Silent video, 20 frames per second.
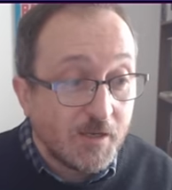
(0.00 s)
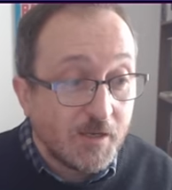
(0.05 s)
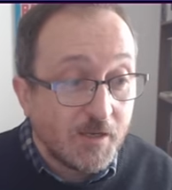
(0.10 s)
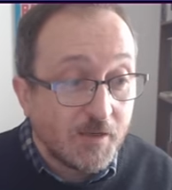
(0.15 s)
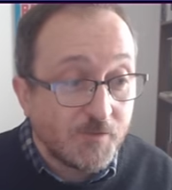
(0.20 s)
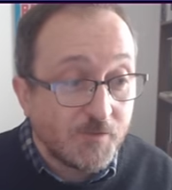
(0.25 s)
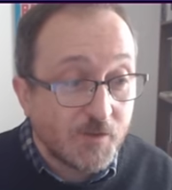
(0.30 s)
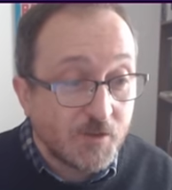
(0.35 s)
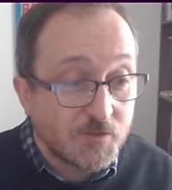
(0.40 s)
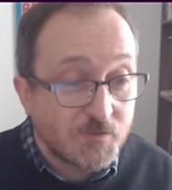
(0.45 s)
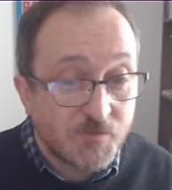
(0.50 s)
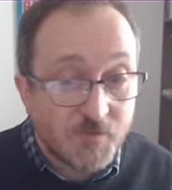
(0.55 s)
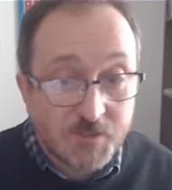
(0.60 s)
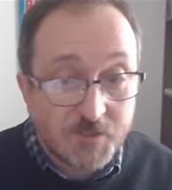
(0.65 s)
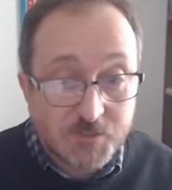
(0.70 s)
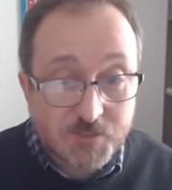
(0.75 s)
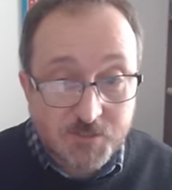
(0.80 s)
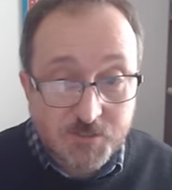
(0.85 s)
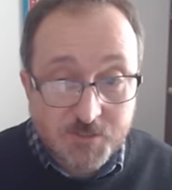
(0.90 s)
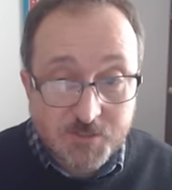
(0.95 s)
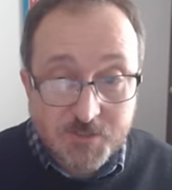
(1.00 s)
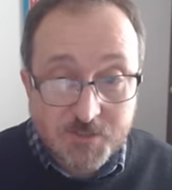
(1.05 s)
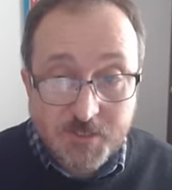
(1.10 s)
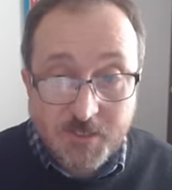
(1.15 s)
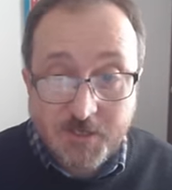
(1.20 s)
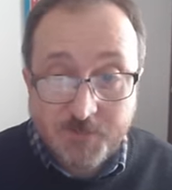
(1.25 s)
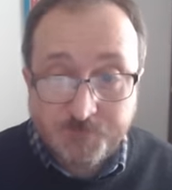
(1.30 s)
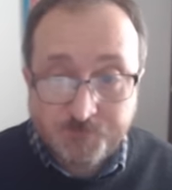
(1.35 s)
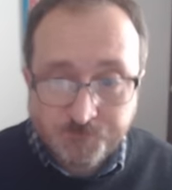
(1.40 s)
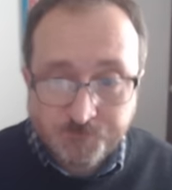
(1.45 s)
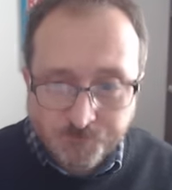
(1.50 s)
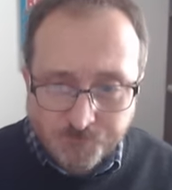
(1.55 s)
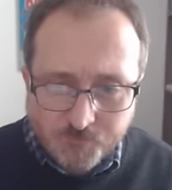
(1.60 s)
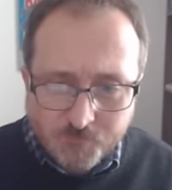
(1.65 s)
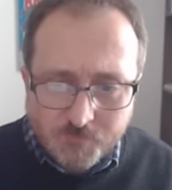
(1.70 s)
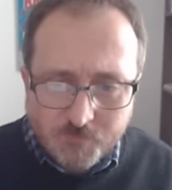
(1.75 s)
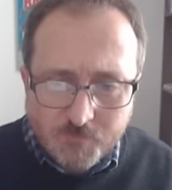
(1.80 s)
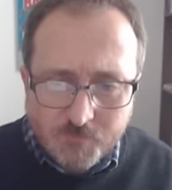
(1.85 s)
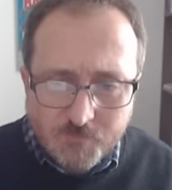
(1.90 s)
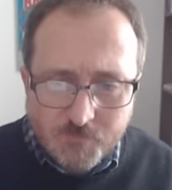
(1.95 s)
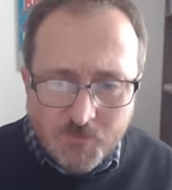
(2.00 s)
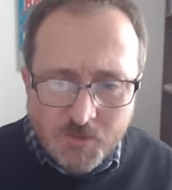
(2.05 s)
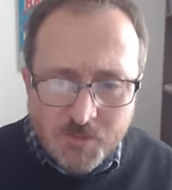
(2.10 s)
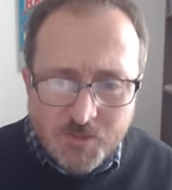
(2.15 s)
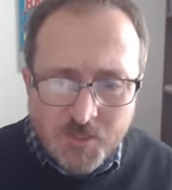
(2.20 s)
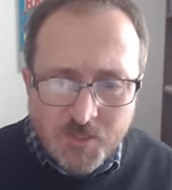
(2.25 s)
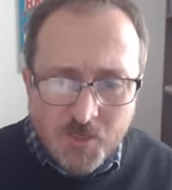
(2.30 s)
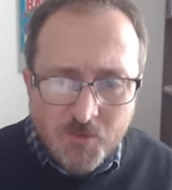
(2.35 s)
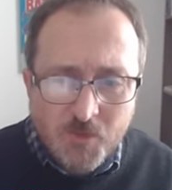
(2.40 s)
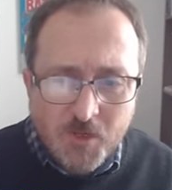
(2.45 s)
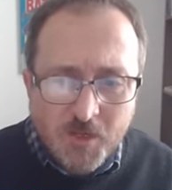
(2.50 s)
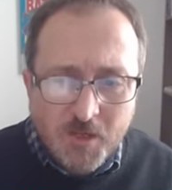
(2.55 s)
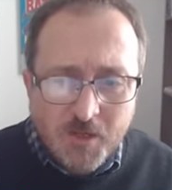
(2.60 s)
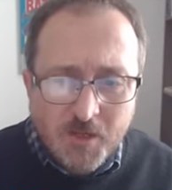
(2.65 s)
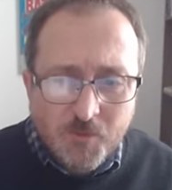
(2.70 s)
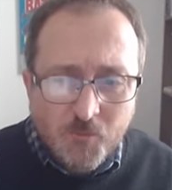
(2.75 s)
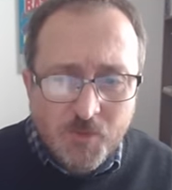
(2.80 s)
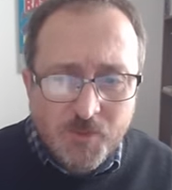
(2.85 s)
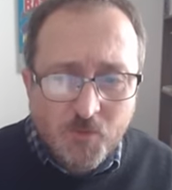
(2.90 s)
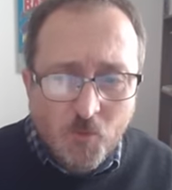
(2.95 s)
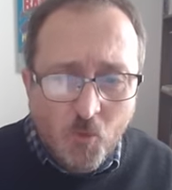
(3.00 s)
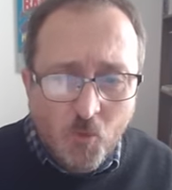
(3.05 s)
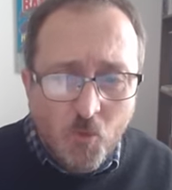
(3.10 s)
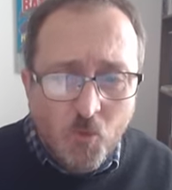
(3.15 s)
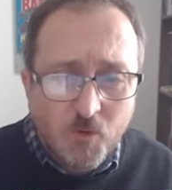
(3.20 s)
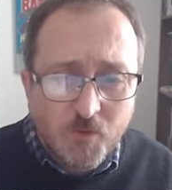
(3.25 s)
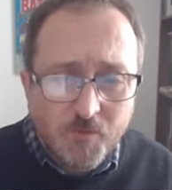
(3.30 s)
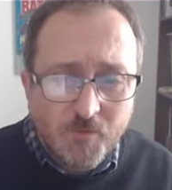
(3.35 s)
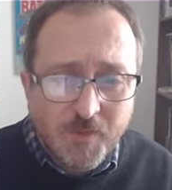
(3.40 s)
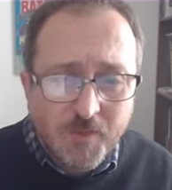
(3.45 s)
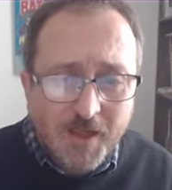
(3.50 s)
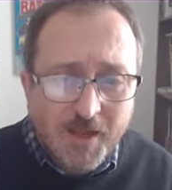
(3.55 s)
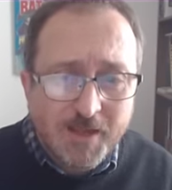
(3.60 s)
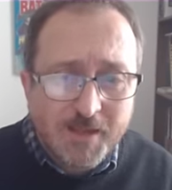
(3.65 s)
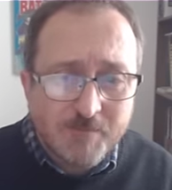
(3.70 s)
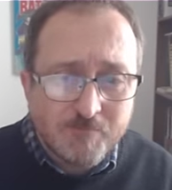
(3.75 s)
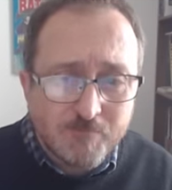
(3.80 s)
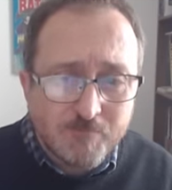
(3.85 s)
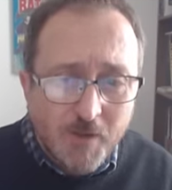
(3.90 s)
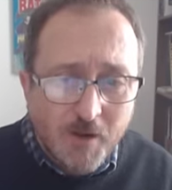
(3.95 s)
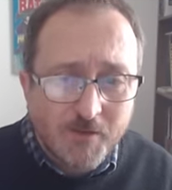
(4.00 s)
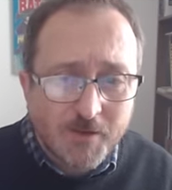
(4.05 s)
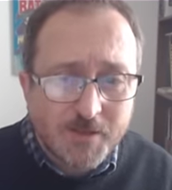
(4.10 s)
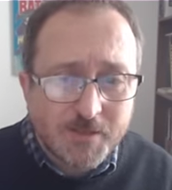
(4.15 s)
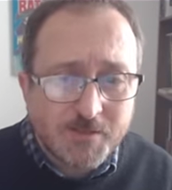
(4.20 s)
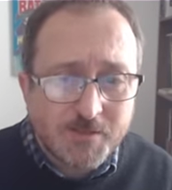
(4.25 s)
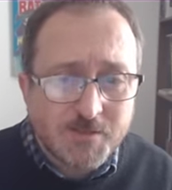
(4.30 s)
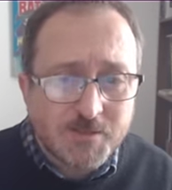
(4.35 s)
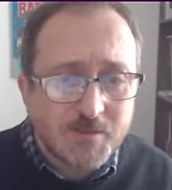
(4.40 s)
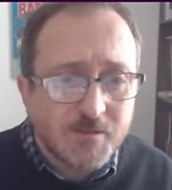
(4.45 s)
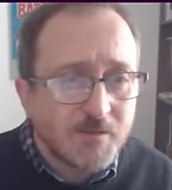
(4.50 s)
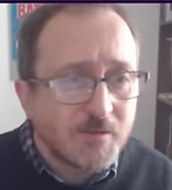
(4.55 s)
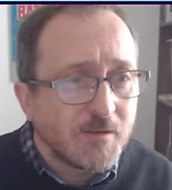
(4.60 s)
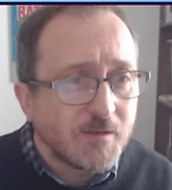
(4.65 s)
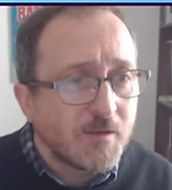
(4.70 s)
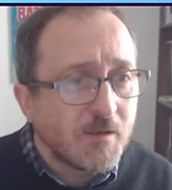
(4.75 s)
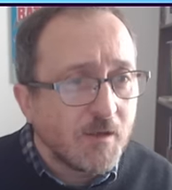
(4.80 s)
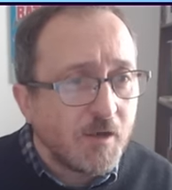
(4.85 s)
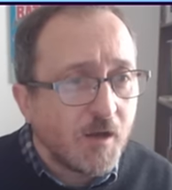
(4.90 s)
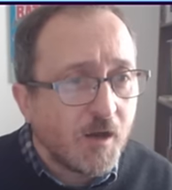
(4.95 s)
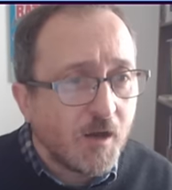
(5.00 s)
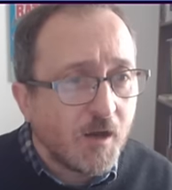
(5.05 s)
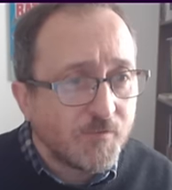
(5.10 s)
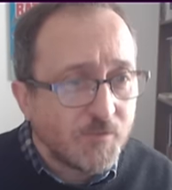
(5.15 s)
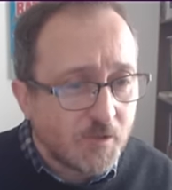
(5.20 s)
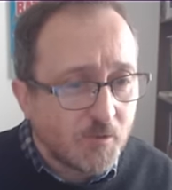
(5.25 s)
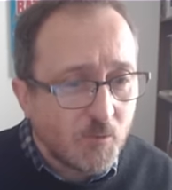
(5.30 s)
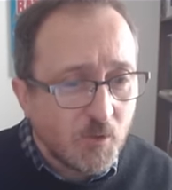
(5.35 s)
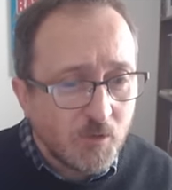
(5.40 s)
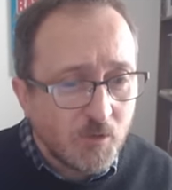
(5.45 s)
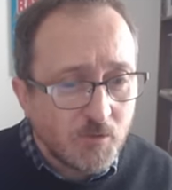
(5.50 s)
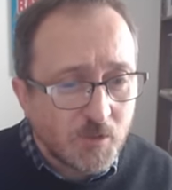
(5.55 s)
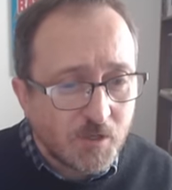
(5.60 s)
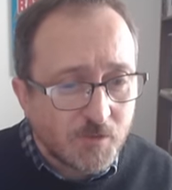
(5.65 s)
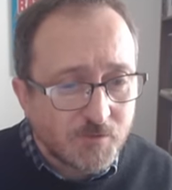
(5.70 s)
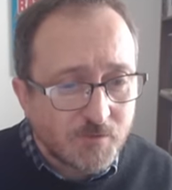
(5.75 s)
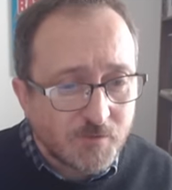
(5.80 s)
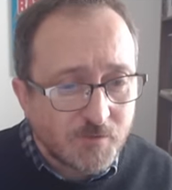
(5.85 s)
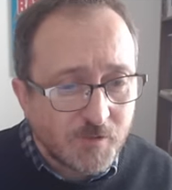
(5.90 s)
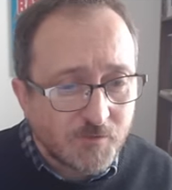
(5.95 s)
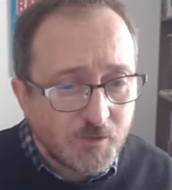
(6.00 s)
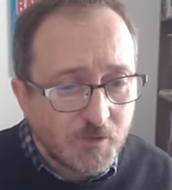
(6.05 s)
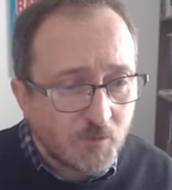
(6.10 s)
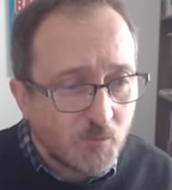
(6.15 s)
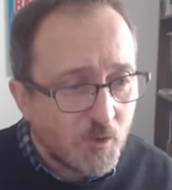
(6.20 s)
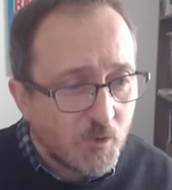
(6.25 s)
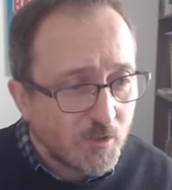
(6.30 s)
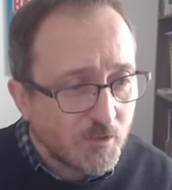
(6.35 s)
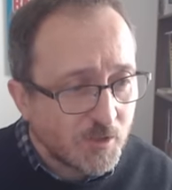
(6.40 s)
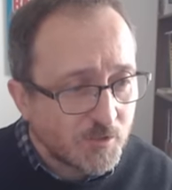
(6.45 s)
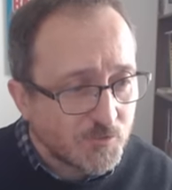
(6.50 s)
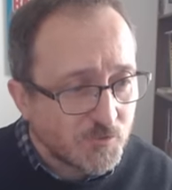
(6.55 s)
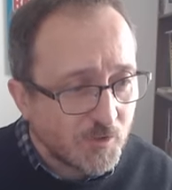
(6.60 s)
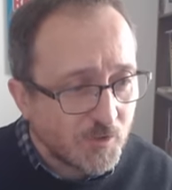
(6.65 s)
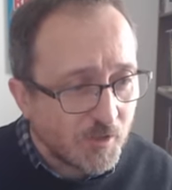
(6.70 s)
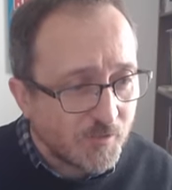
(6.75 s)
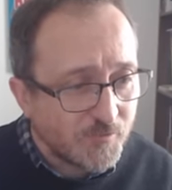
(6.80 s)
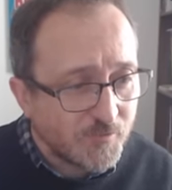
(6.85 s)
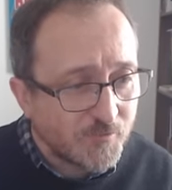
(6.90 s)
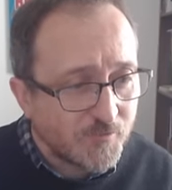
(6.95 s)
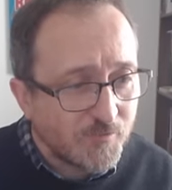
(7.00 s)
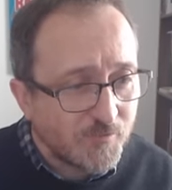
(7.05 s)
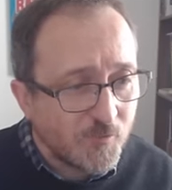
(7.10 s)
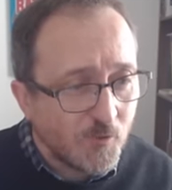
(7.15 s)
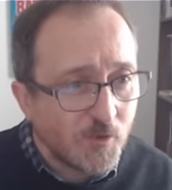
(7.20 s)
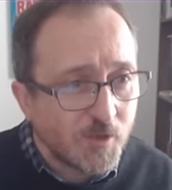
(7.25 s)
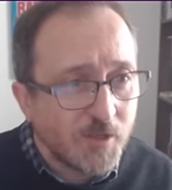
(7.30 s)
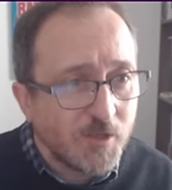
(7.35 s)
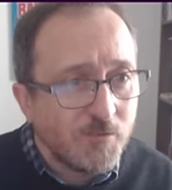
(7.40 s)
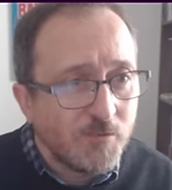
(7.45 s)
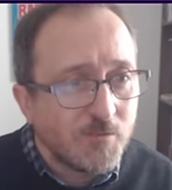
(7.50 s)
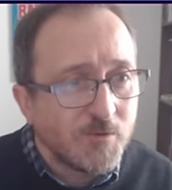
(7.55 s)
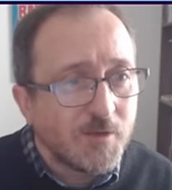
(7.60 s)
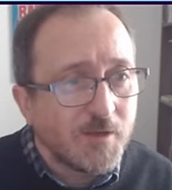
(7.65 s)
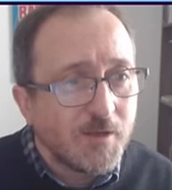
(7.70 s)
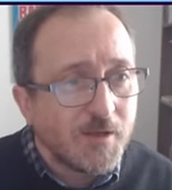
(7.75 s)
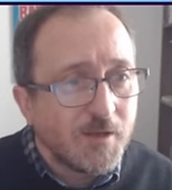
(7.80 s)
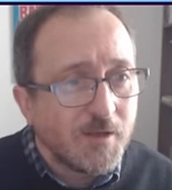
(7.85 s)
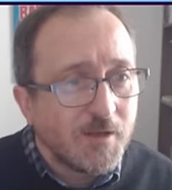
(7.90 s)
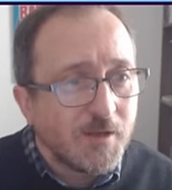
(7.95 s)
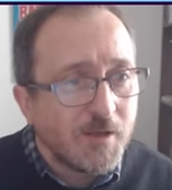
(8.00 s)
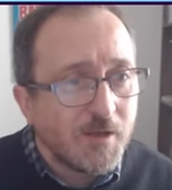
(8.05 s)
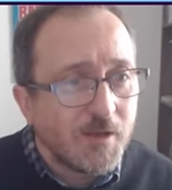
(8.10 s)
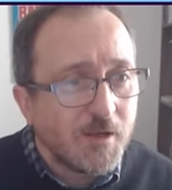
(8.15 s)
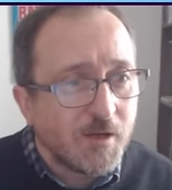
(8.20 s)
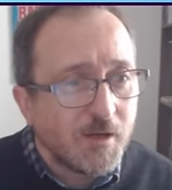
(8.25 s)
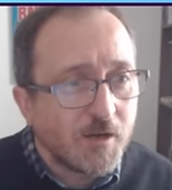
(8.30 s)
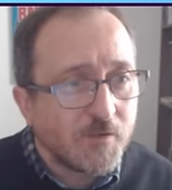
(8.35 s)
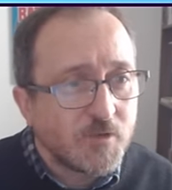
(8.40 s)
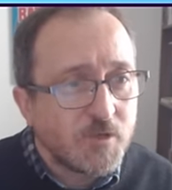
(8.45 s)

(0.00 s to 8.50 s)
and those fixtures. So with all of that in mind, I've done a wildcard. I've done a wildcard draft for you. I've